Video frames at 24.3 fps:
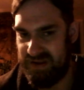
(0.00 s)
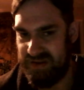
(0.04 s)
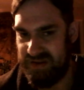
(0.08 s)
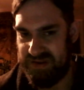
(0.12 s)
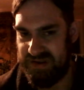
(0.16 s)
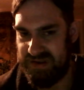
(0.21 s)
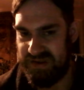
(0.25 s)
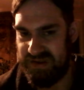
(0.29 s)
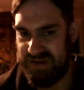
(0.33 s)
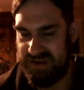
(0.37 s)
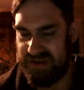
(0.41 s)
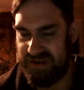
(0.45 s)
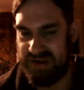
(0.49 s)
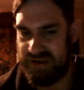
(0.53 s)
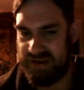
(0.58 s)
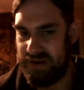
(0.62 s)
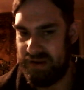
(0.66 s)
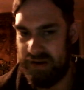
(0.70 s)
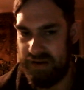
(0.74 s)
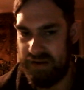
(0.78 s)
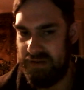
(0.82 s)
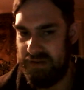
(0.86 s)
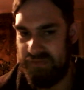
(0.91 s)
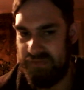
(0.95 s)
to
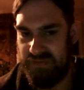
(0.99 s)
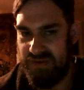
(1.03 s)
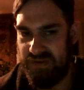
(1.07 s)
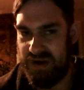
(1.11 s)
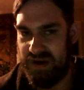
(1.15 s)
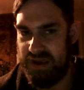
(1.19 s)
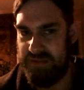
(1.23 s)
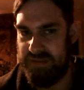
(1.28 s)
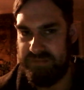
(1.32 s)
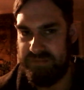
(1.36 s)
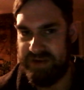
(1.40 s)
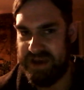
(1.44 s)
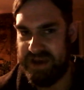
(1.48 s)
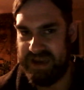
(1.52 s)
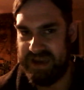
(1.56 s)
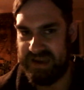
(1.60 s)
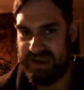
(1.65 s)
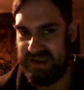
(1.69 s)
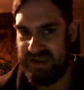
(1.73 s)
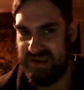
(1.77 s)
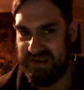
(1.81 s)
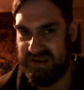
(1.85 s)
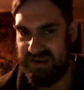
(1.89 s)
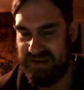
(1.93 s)
kind of fight
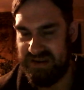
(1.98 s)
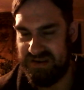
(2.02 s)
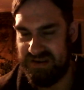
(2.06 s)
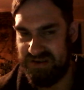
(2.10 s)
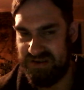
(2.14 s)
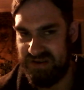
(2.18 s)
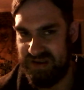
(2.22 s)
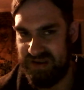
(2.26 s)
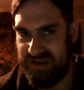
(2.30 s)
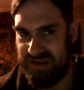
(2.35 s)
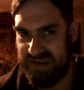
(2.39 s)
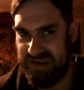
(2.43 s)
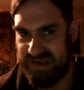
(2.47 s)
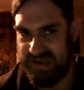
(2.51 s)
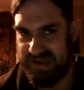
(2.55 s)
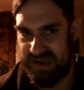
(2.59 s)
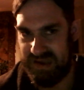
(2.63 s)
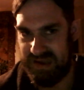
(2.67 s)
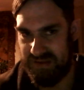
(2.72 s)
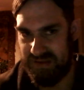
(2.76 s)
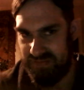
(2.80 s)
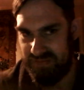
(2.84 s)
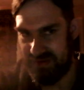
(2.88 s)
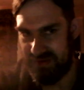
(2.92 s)
back and to try and
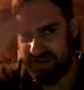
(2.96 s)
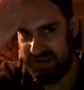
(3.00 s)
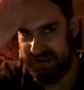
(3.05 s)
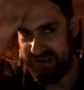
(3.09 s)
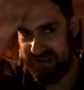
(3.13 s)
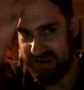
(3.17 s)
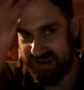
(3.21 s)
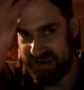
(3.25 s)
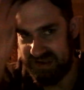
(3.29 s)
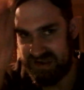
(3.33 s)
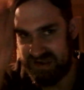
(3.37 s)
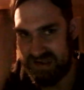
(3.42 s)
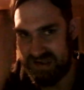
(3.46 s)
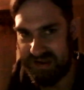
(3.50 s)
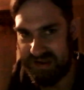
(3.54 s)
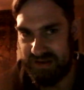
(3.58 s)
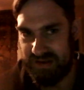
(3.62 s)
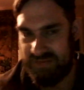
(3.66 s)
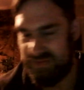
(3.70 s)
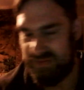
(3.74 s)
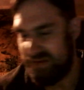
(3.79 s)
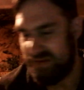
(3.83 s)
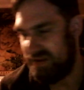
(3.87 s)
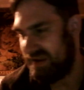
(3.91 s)
save us and
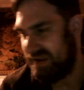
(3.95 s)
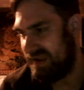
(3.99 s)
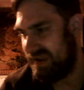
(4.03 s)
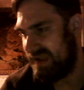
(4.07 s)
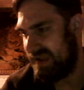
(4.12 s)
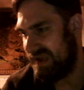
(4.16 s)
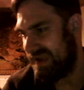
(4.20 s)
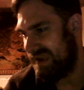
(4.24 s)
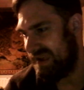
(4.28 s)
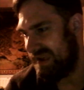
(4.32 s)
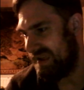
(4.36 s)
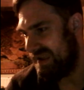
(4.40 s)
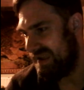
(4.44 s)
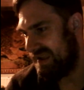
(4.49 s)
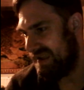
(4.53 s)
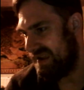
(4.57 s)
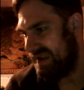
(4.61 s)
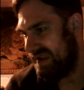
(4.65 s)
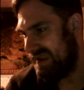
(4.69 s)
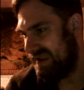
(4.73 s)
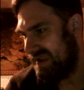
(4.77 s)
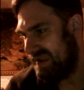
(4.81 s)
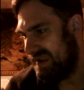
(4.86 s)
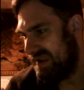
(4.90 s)
stuff like that.
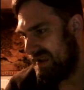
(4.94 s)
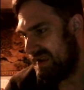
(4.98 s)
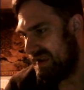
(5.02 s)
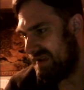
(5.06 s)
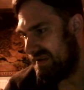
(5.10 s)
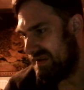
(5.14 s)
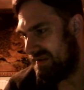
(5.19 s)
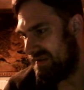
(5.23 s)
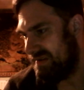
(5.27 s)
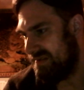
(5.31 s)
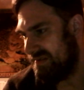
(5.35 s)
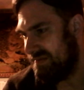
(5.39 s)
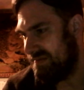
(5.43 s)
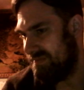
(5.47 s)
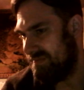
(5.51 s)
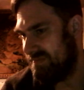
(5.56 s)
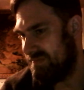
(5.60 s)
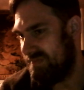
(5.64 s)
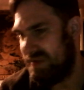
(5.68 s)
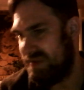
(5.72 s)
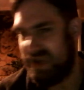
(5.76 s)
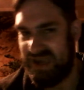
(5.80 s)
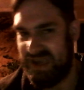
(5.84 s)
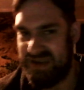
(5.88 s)

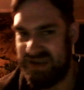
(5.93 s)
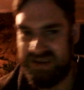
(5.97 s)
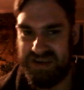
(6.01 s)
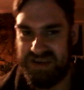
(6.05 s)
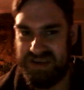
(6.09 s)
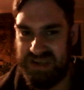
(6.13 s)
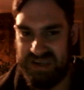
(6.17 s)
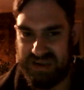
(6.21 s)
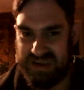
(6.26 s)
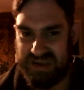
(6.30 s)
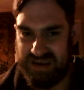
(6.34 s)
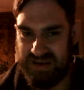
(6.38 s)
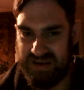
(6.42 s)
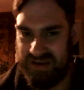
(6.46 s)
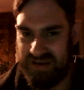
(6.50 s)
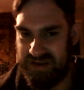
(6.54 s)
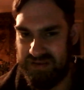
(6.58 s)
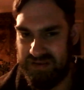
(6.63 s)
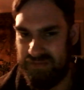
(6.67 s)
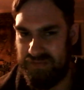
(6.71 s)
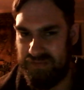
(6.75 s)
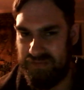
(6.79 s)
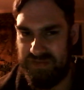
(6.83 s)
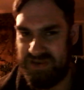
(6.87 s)
And she
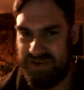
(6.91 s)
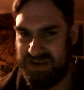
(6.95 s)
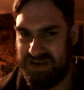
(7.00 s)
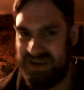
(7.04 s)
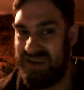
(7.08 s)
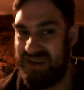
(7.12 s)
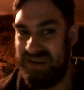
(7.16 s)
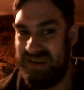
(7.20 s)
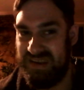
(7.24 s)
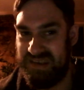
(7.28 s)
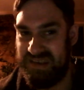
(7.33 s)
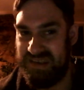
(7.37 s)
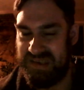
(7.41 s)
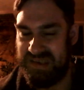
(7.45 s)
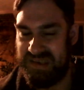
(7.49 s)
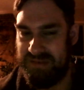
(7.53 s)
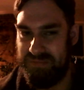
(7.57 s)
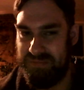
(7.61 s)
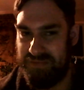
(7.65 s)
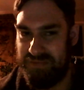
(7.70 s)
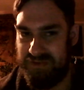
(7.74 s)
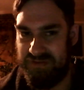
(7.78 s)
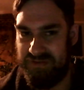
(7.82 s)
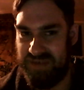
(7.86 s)
is
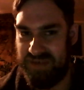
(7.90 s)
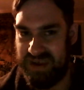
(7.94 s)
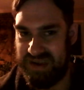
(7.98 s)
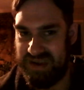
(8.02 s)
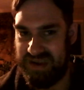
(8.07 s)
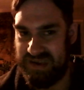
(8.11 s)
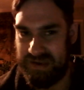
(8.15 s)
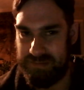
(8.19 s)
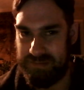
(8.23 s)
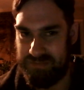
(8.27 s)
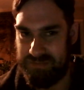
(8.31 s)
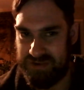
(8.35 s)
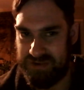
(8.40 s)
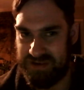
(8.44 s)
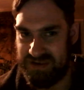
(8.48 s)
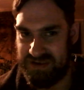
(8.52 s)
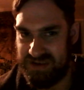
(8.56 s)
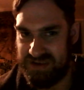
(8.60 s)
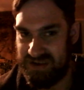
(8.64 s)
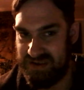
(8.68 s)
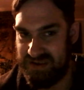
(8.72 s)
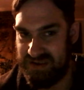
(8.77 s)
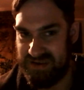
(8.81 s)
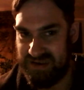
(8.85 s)
sympathetic, but
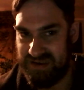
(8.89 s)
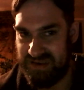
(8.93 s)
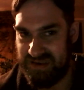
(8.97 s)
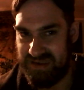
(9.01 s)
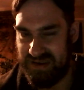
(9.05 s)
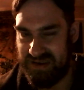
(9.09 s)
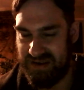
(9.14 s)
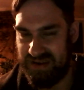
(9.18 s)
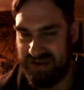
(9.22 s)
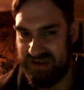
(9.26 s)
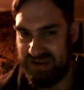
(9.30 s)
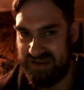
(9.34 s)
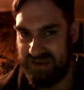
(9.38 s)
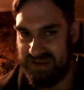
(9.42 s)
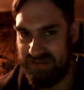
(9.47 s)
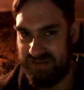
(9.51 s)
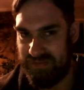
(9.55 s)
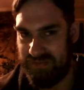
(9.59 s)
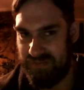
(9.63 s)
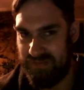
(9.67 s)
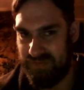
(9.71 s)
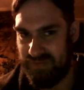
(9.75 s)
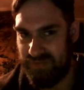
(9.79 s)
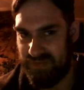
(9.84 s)
she decides
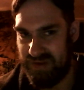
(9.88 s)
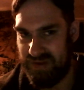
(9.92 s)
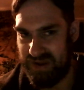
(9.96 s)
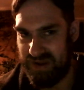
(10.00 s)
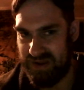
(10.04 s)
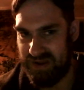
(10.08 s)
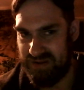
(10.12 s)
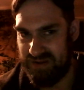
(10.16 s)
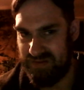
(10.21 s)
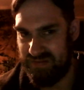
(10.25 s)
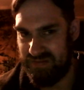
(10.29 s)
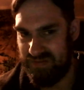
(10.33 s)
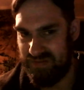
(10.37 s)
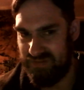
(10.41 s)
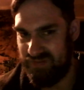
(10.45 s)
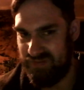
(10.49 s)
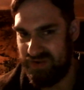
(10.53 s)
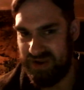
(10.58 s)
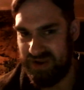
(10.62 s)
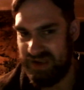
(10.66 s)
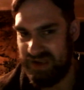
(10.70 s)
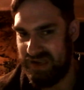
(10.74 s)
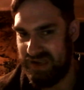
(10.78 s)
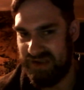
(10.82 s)

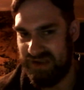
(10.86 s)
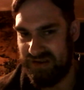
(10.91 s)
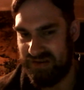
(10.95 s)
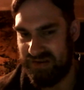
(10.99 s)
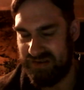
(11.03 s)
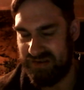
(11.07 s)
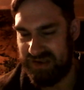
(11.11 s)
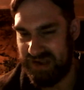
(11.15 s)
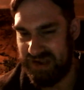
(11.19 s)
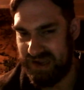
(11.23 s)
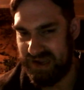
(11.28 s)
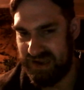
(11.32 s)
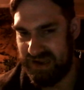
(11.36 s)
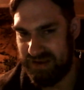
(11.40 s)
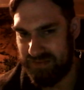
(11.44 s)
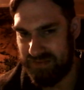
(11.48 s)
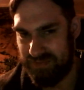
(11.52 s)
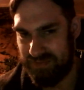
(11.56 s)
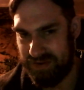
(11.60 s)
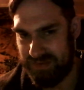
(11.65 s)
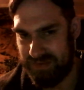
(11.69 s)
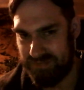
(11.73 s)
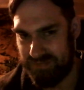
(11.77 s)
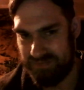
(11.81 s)
really not to help
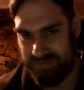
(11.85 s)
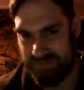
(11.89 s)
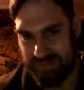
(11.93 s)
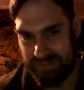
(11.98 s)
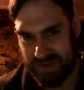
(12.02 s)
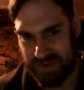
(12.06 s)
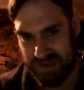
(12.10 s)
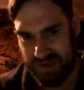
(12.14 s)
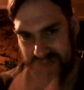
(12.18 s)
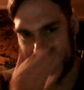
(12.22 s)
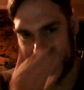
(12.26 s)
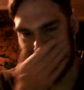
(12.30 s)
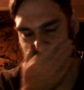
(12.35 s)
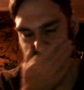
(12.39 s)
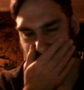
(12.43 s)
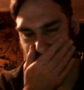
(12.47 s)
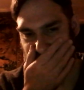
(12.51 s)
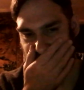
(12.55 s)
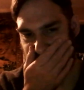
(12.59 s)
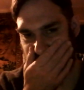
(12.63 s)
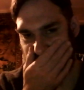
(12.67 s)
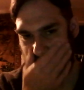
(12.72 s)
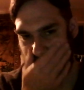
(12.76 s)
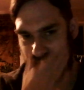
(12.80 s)
them.
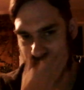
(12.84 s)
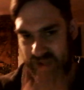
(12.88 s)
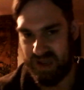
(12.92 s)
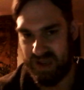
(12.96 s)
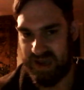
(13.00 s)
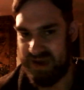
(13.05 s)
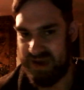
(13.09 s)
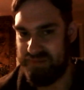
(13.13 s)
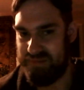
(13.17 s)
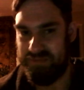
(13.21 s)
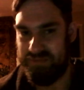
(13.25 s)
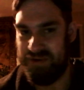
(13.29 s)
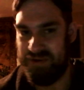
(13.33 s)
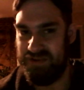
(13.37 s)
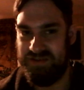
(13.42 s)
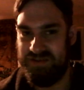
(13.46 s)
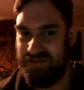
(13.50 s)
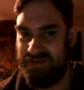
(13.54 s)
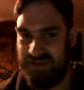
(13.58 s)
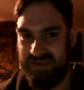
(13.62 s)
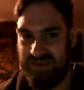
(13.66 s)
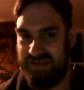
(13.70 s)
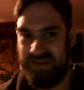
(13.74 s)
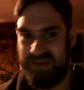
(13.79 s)
And Montrose